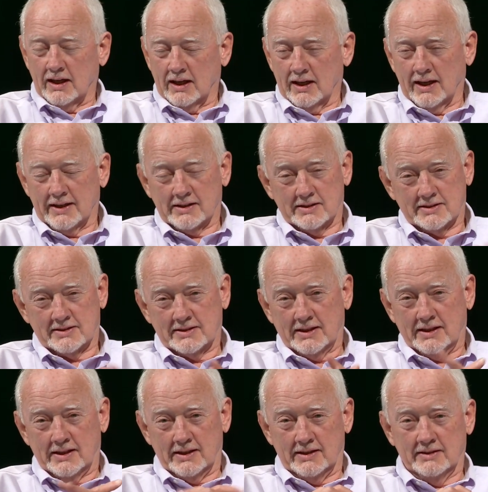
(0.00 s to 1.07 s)
like to
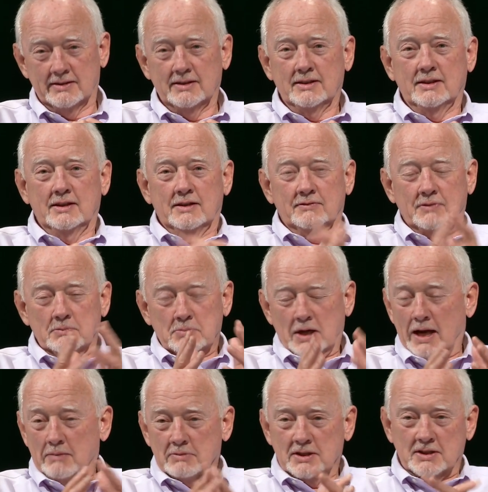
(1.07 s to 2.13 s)
say from
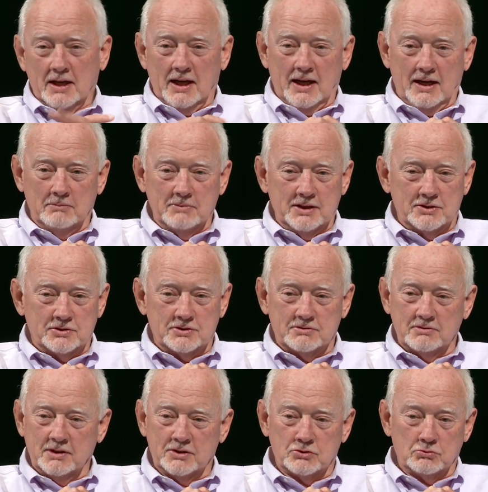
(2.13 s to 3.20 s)
time to time
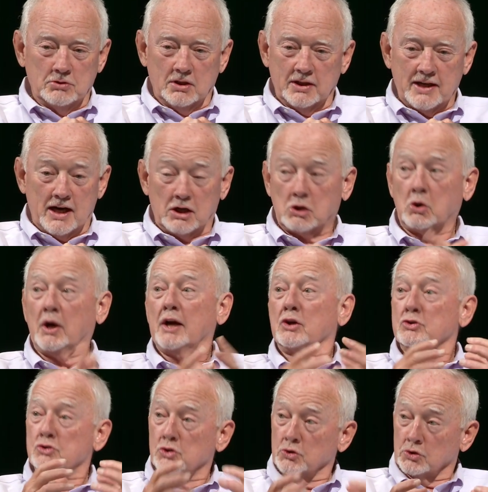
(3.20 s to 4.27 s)
it's really our
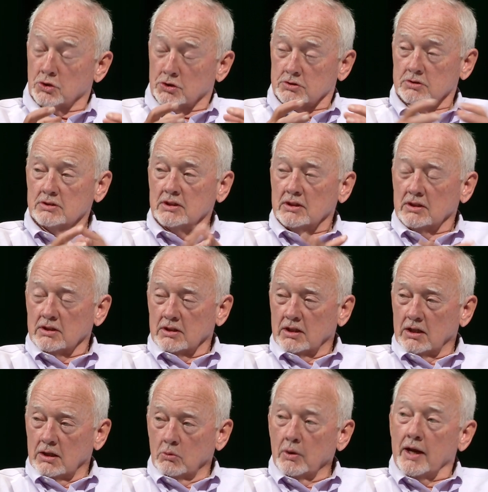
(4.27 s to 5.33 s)
crown jewel.
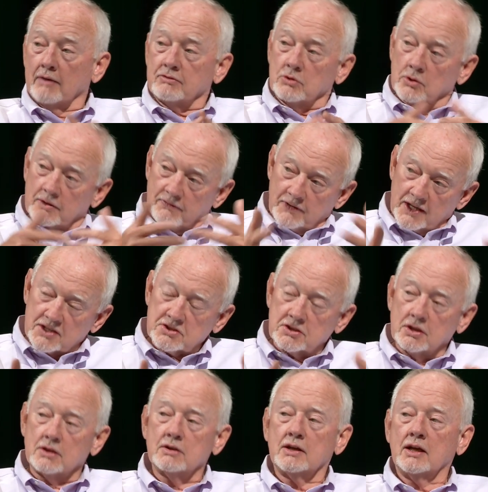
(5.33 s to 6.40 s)
We have to invest
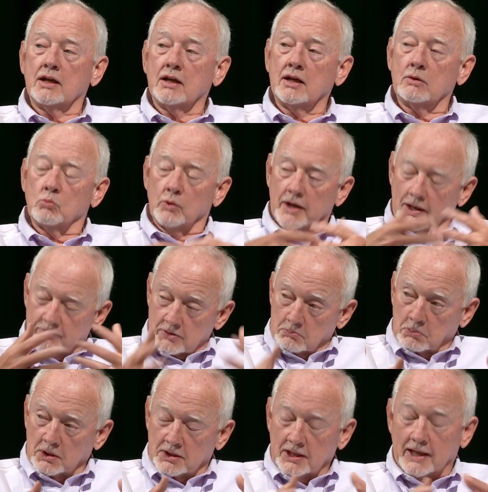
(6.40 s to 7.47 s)
in it. We have to
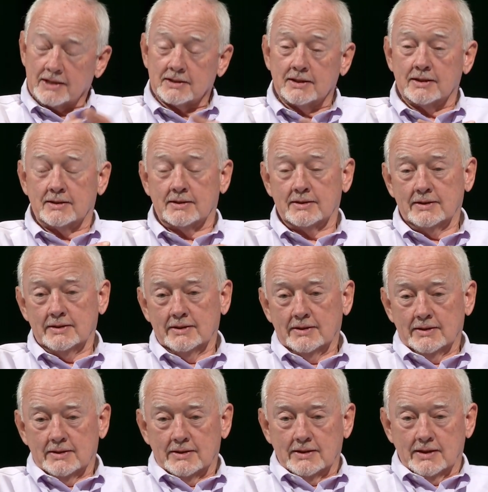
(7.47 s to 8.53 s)
protect it.
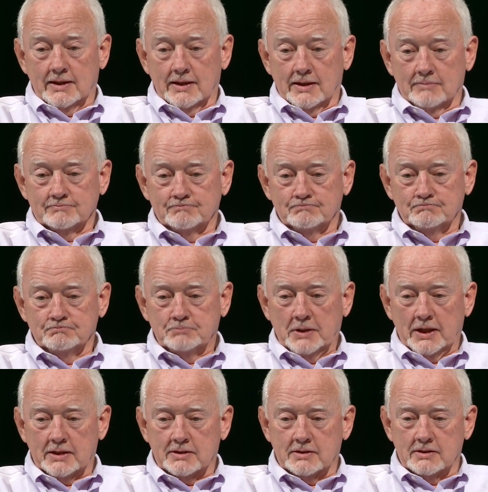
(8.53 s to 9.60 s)

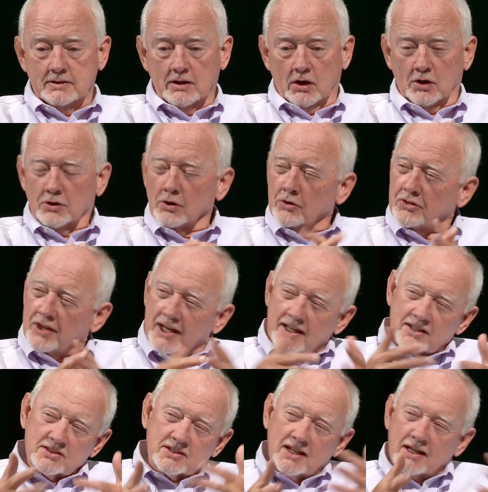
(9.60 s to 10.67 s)
But are there
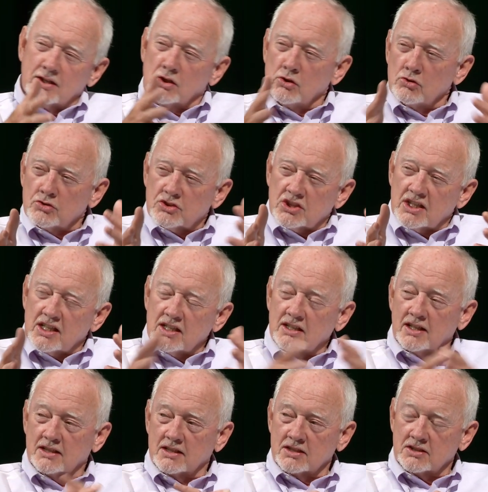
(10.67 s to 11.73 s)
things that you see
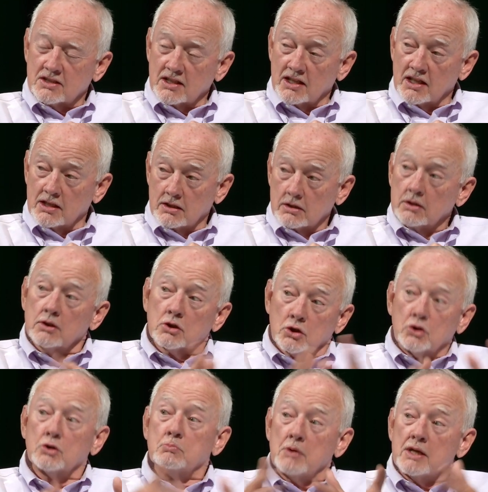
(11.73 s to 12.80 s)
that the city
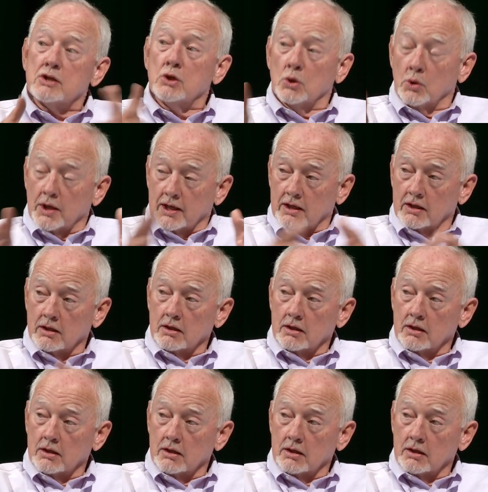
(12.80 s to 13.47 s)
could be doing